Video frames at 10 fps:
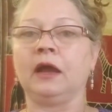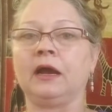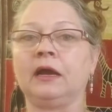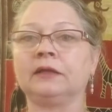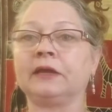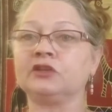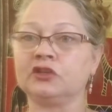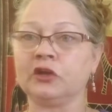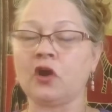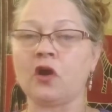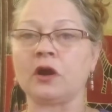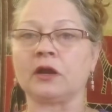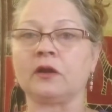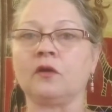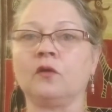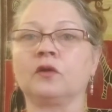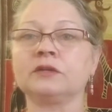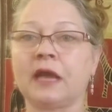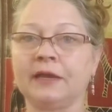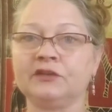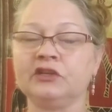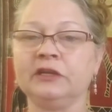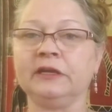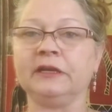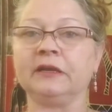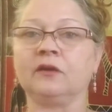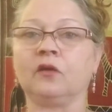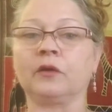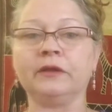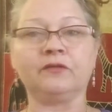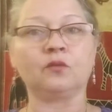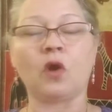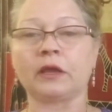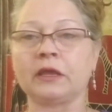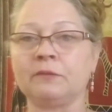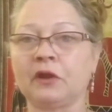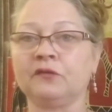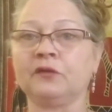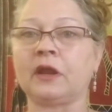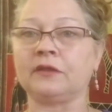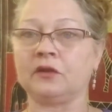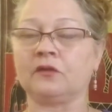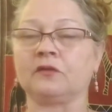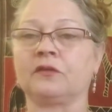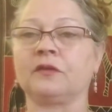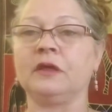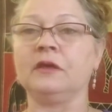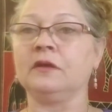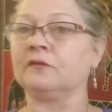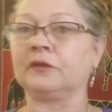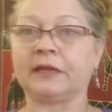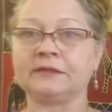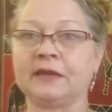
like Qigong or Tai Chi, or even walking barefoot on the earth for like